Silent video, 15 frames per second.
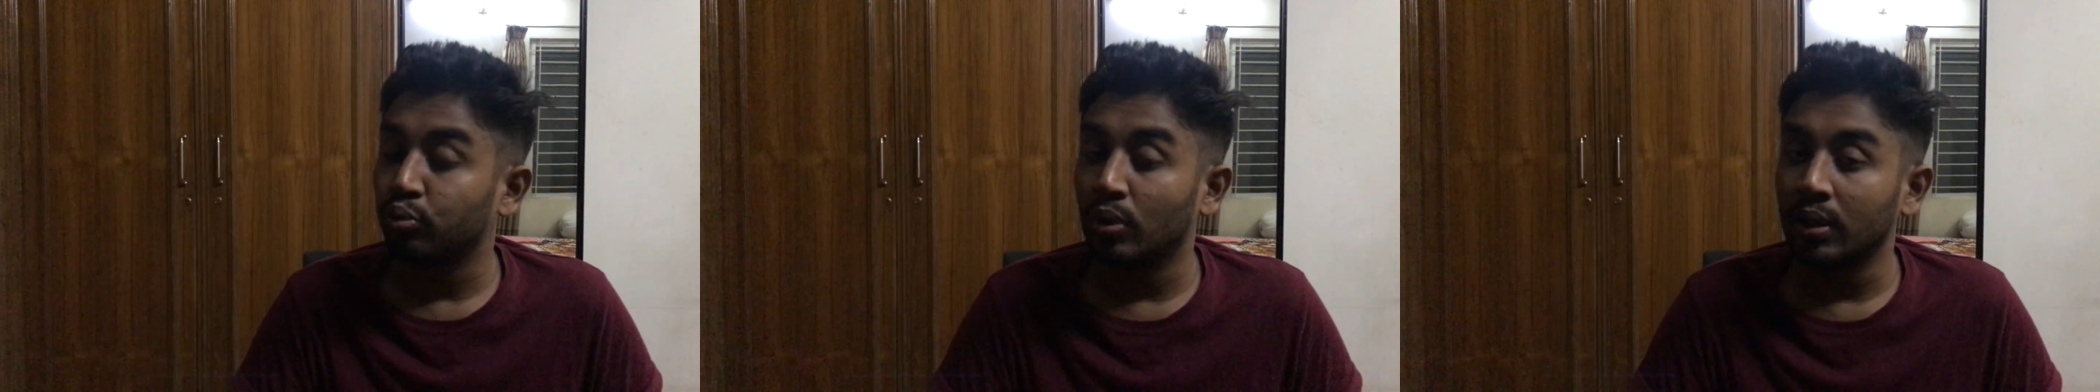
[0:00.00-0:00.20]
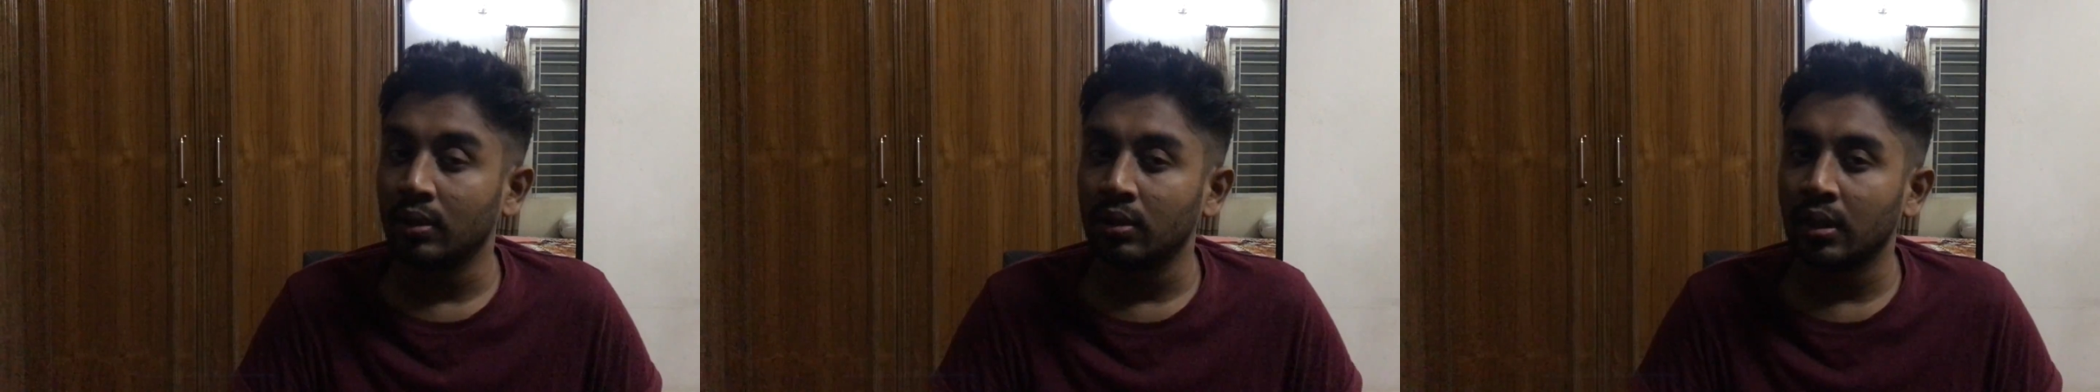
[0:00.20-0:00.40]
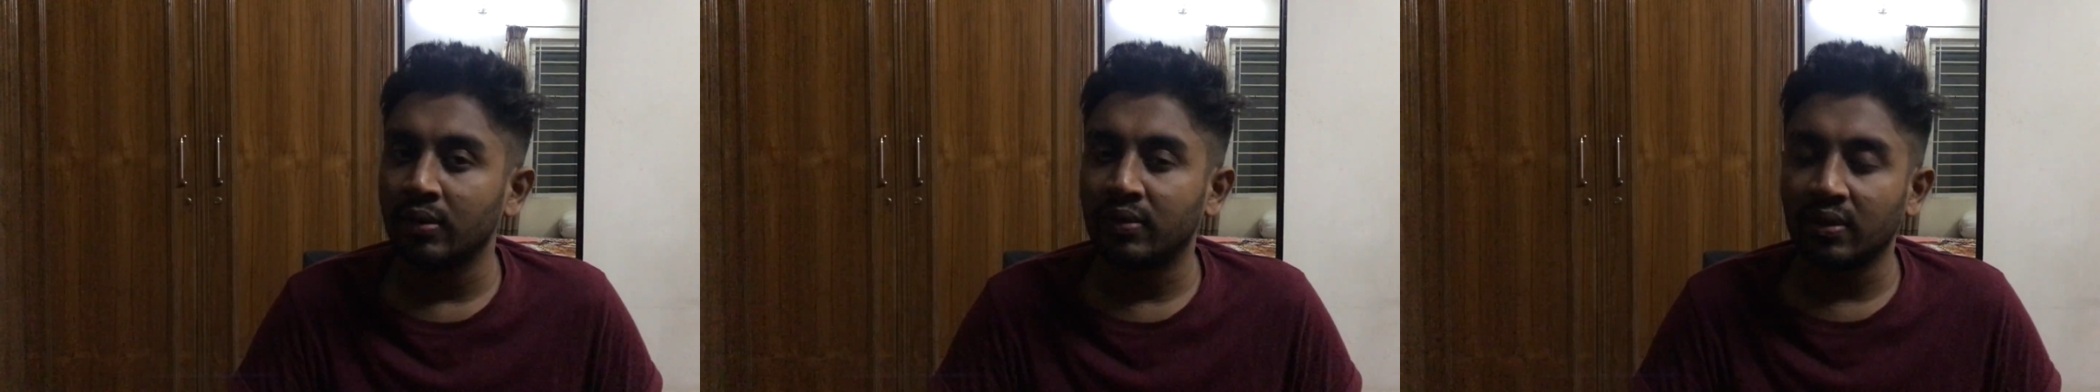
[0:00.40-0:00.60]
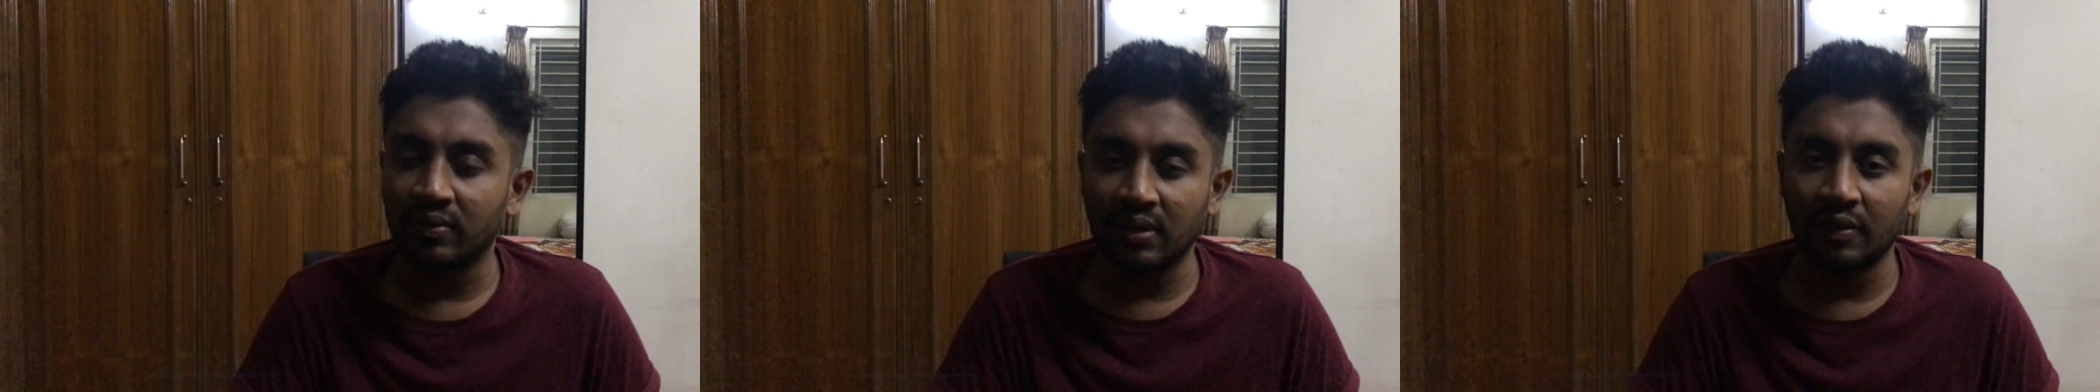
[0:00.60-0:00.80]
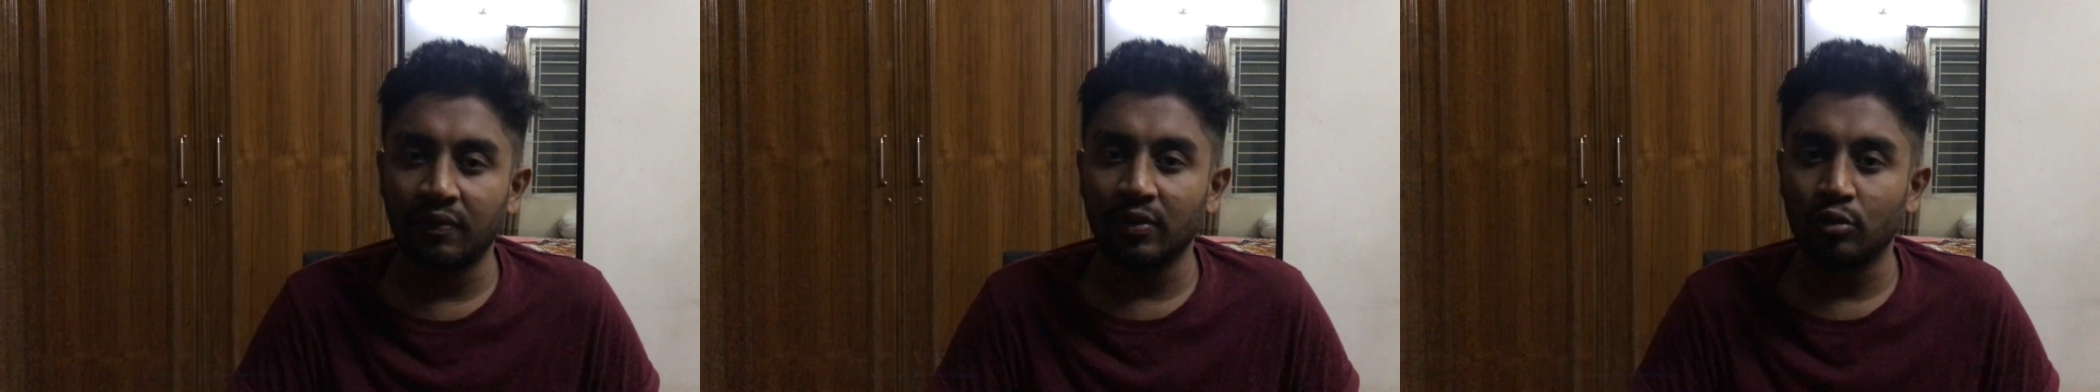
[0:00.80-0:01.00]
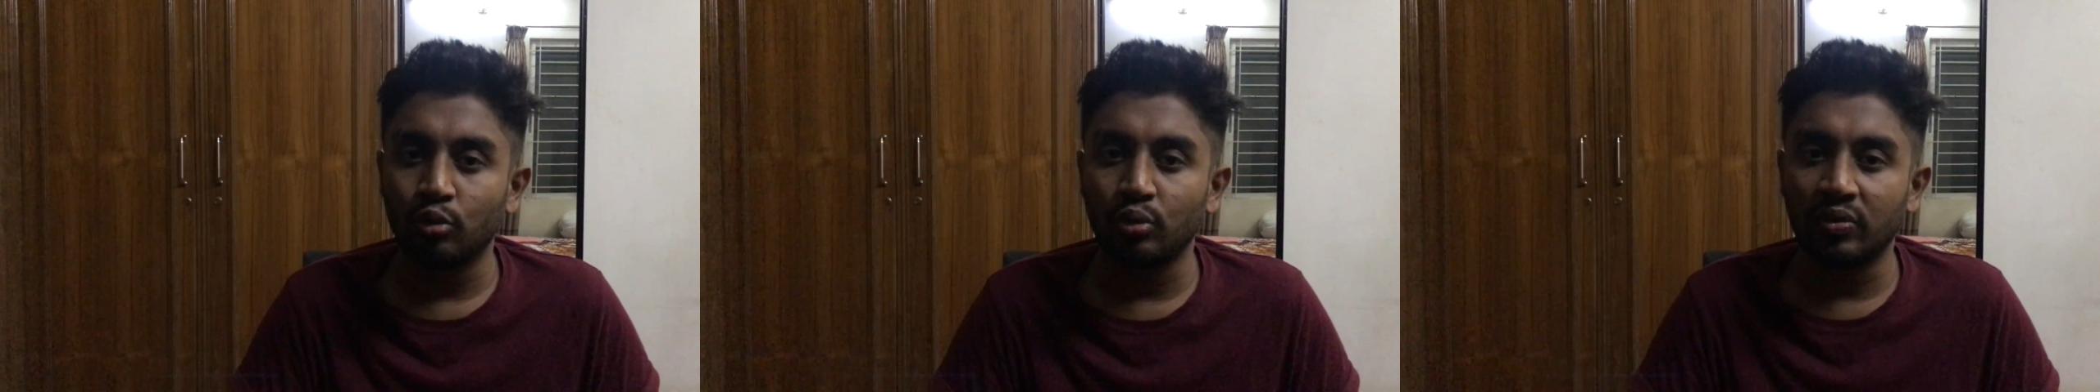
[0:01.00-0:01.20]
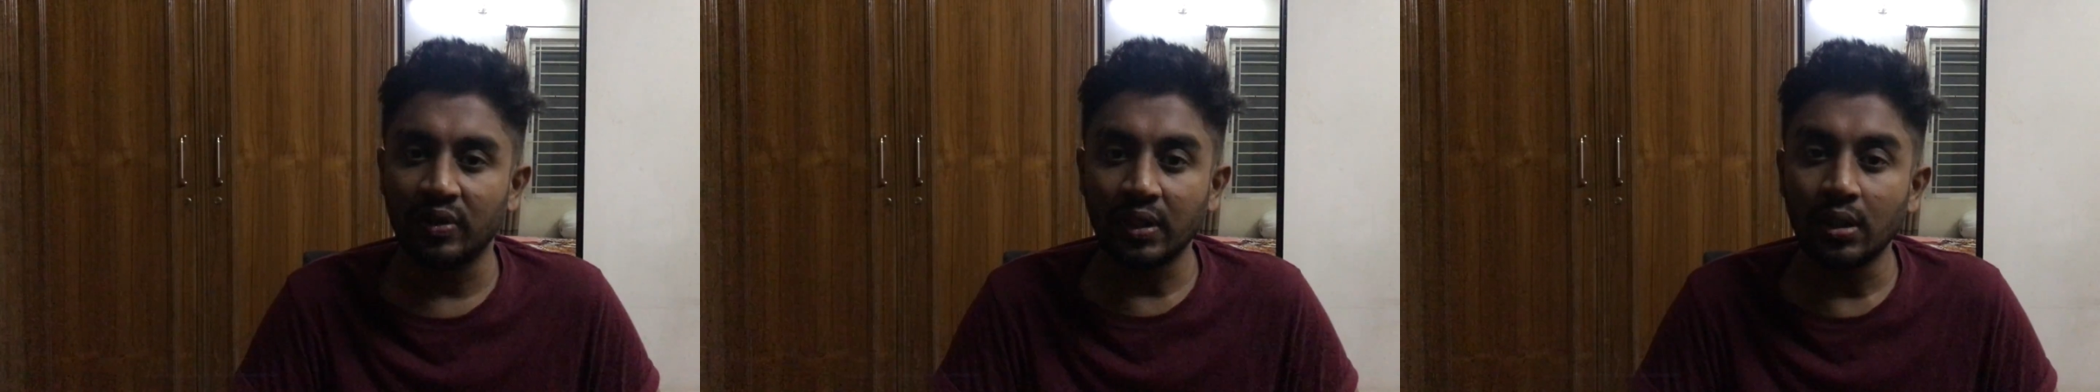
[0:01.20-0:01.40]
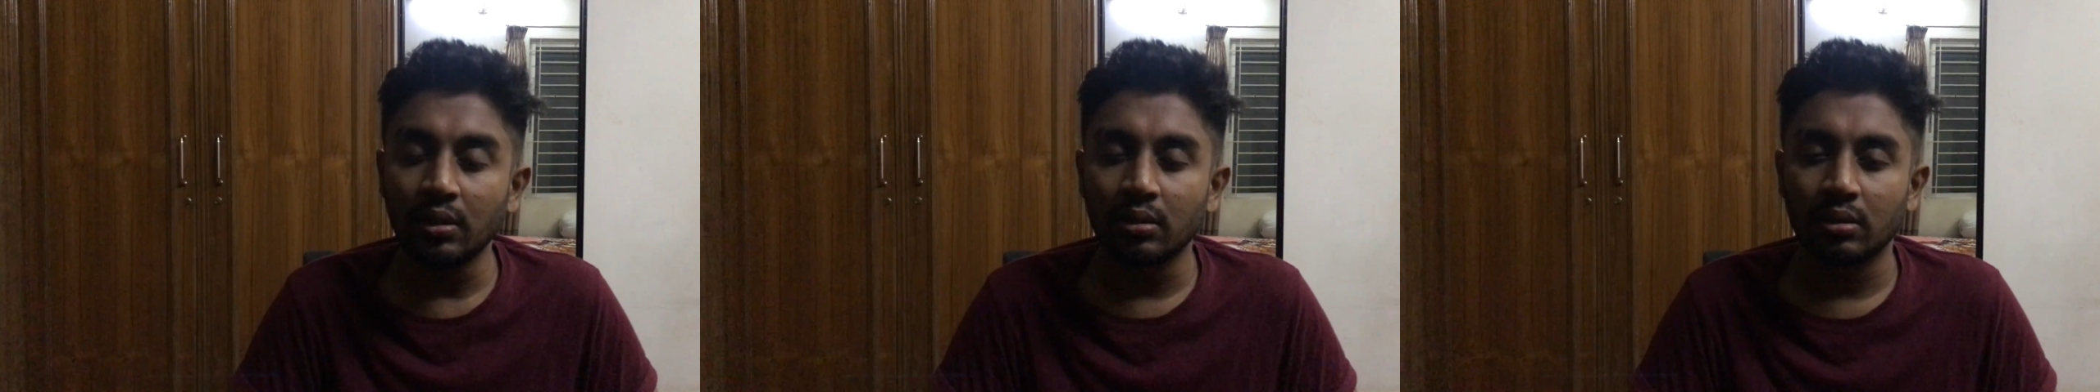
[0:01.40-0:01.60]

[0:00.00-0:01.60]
one is the safest to see,